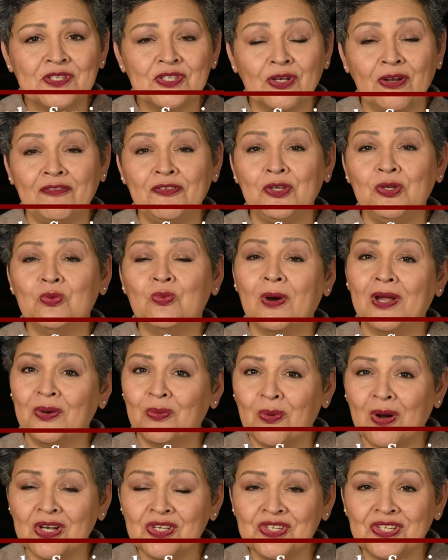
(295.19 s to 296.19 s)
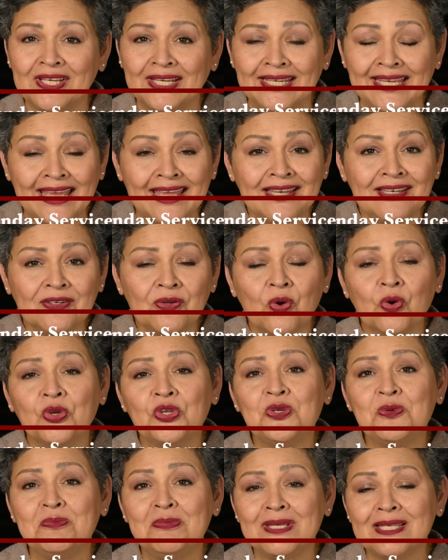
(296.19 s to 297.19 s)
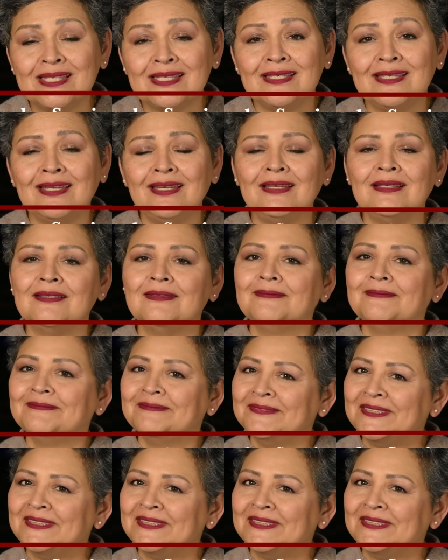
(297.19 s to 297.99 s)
So if you want to watch it again or you missed it,